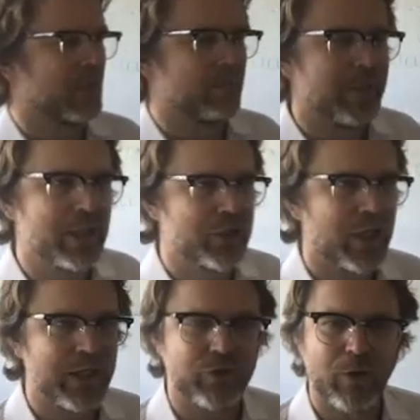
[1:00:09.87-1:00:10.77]

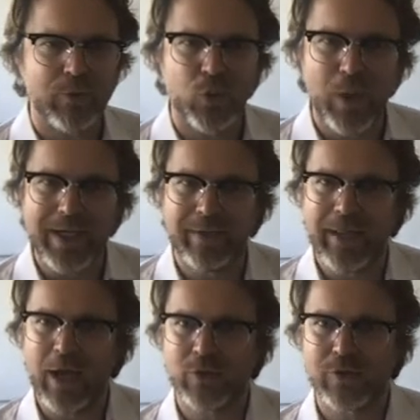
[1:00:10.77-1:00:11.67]
Pinochet dropped
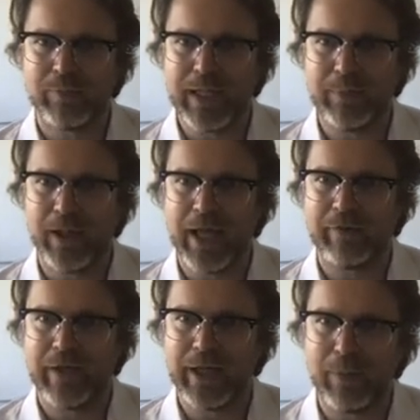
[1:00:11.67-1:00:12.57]
20,000 people out
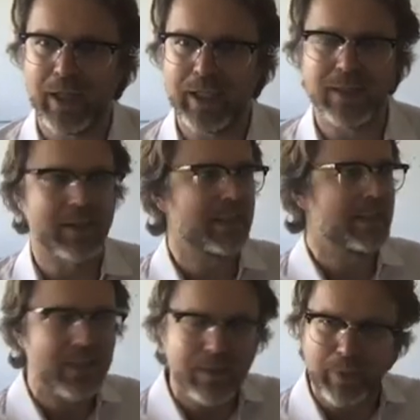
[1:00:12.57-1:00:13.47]
of airplanes. They
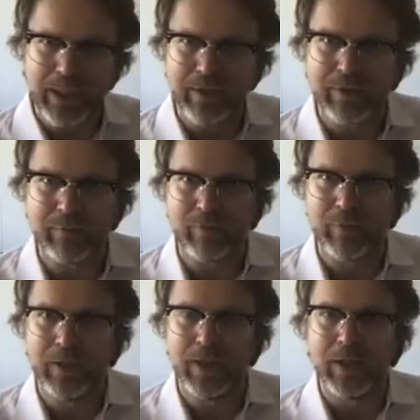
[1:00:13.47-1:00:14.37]
disappeared them
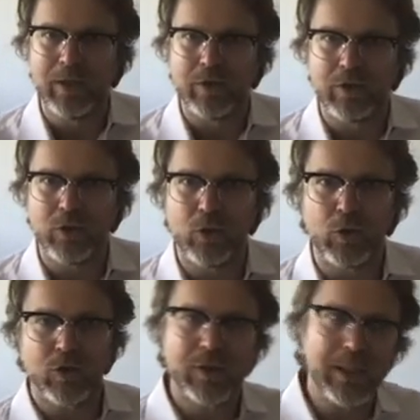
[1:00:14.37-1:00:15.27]
from,
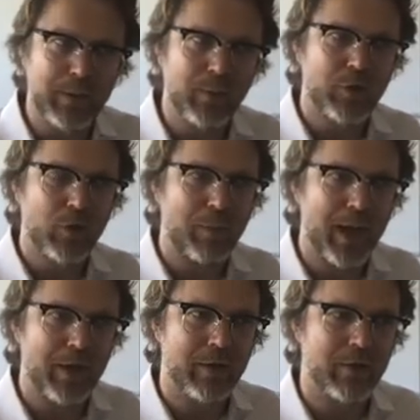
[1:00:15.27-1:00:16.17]
you're sleeping with your
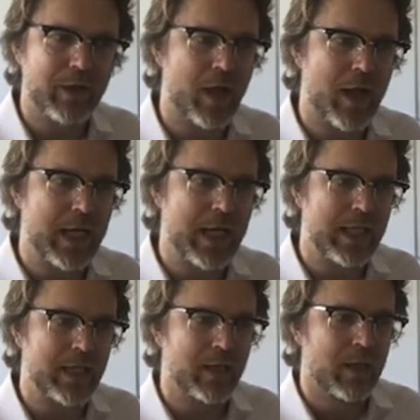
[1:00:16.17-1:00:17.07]
partner at night, and
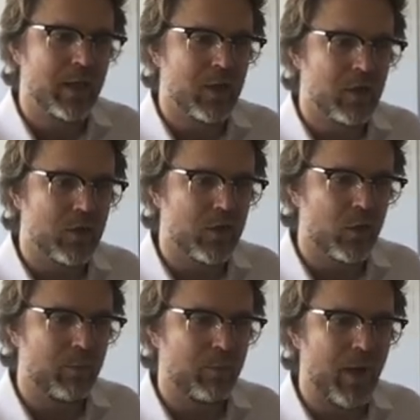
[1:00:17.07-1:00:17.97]
then,
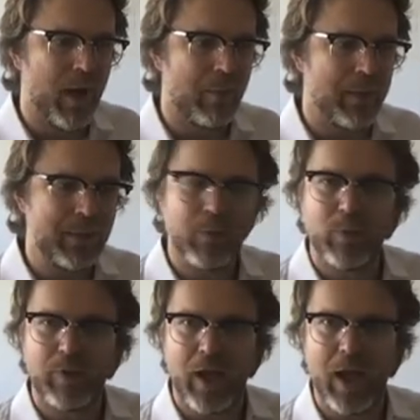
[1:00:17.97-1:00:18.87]
people
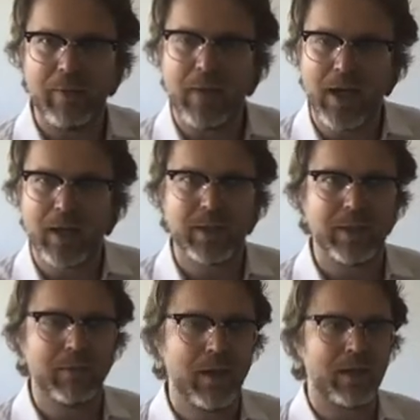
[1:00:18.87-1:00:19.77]
with
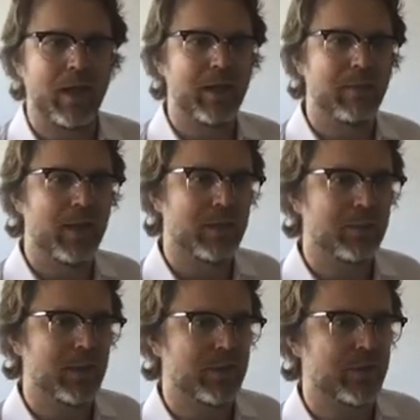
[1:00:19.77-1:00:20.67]
unmarked
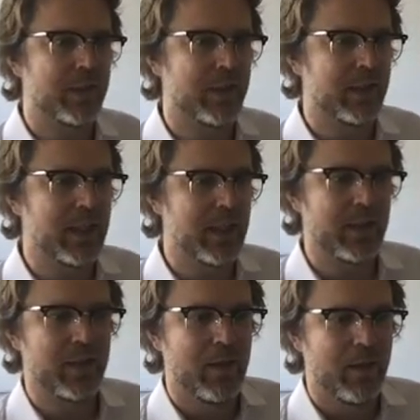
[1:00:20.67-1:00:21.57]
military
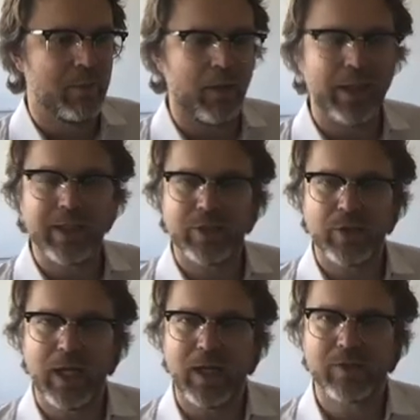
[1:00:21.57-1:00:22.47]
gear break into
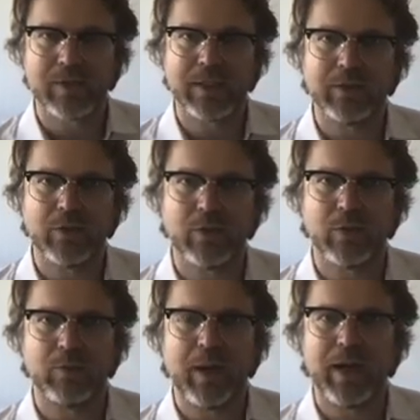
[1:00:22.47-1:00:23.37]
your house, steal
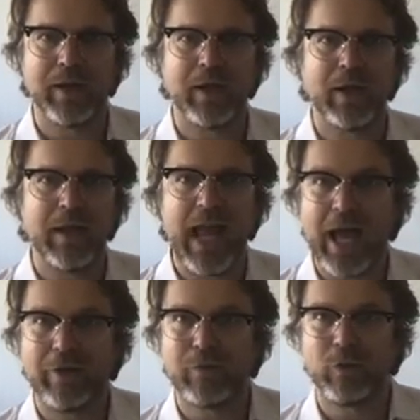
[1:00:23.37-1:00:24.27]
your partner
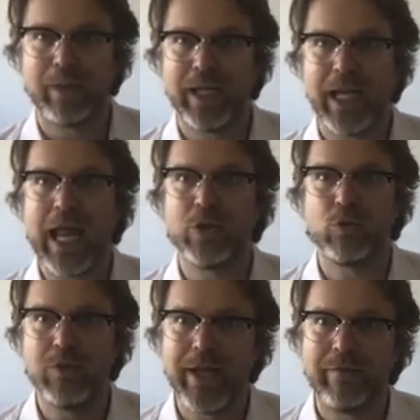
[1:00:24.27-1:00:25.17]
out of your bed, and you
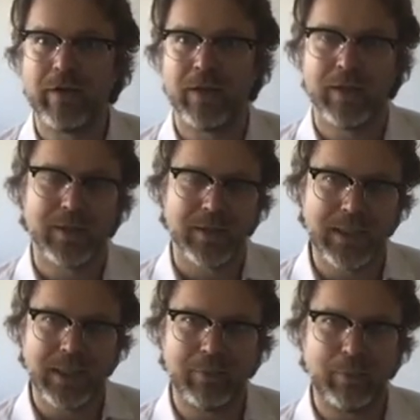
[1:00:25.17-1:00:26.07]
never
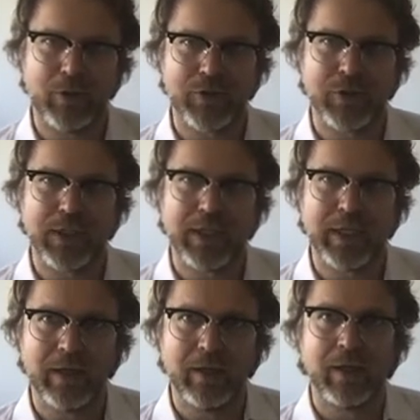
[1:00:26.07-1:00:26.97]
see the person
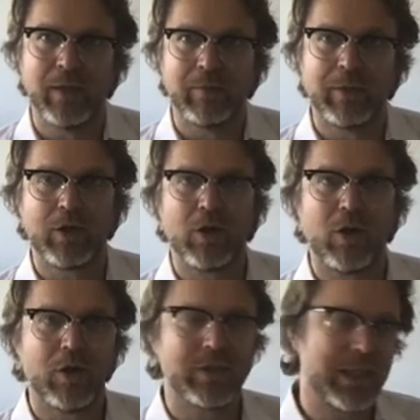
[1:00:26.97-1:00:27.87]
again
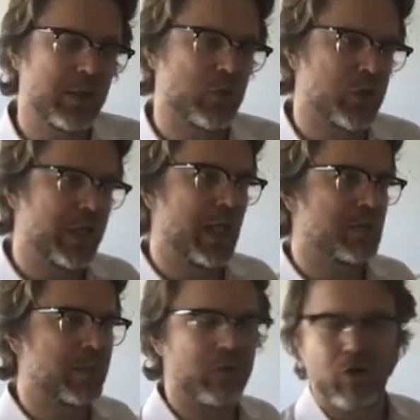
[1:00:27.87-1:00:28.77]
because he or she has
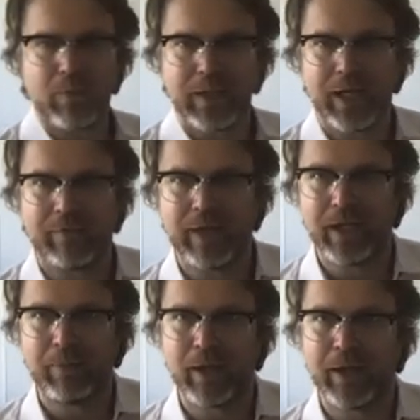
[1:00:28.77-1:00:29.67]
been dropped out of an
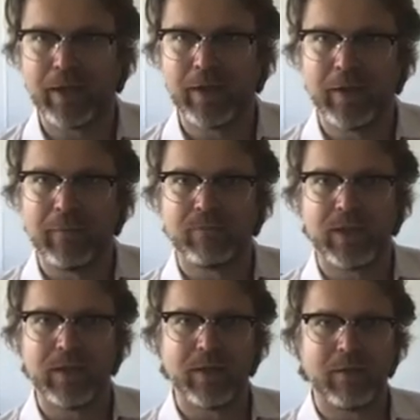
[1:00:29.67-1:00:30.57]
airplane,
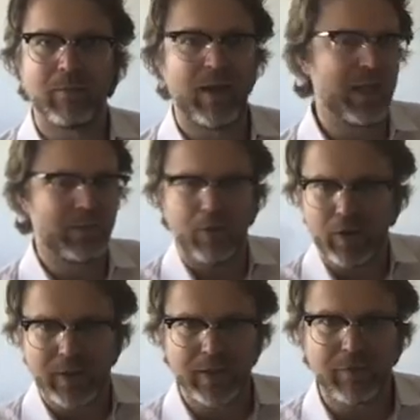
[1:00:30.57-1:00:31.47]
and the
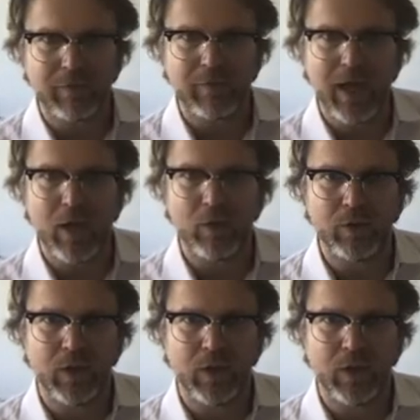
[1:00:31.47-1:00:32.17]
body's never found.